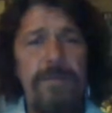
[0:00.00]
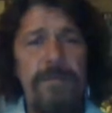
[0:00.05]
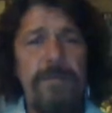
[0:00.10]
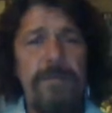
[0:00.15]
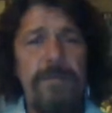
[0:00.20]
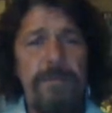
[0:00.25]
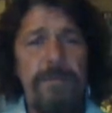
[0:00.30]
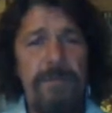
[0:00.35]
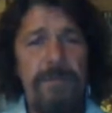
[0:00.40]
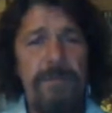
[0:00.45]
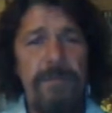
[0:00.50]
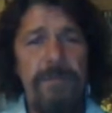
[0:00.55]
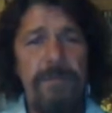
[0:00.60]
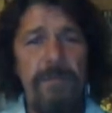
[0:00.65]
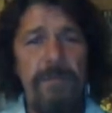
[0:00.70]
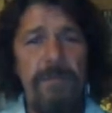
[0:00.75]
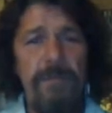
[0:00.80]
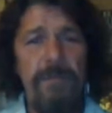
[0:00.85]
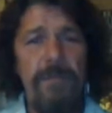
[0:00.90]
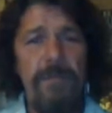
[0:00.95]

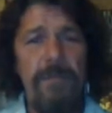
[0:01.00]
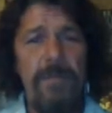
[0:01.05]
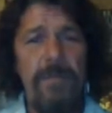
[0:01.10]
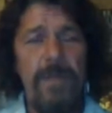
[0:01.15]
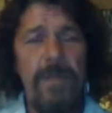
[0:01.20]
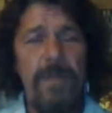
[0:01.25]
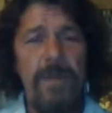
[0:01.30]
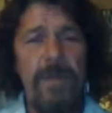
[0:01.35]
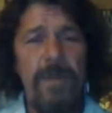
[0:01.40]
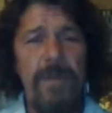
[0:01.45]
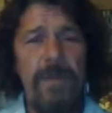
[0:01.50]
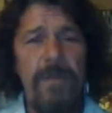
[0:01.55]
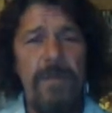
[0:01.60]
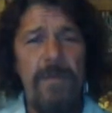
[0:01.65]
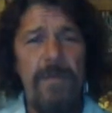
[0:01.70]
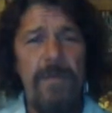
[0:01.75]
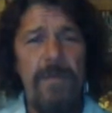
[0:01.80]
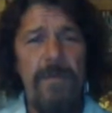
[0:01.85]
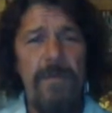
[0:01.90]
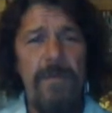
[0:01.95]

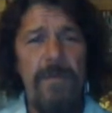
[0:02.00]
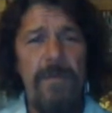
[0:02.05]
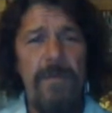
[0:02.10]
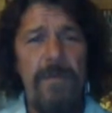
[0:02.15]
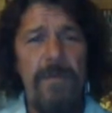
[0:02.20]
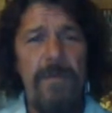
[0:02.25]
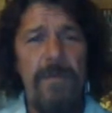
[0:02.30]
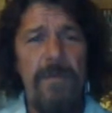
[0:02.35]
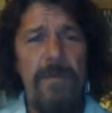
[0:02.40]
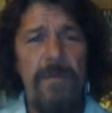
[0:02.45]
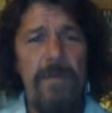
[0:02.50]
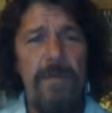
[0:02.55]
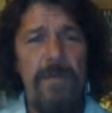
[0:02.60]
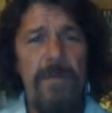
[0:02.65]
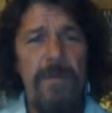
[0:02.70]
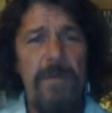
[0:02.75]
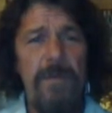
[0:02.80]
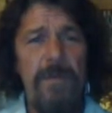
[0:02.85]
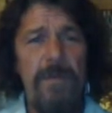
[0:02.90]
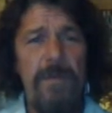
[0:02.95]

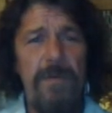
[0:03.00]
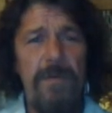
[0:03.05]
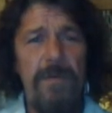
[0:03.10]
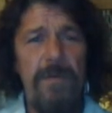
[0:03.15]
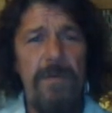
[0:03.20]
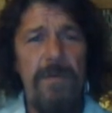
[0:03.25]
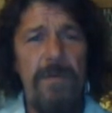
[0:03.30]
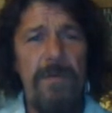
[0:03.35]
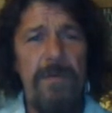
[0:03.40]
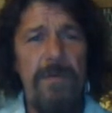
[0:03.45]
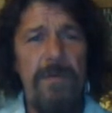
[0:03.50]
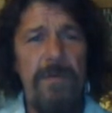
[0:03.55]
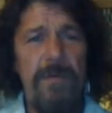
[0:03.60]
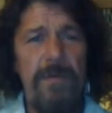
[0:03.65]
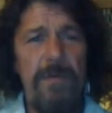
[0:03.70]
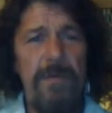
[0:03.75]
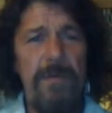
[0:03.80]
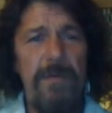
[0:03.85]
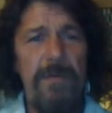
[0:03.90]
The person shown says nothing.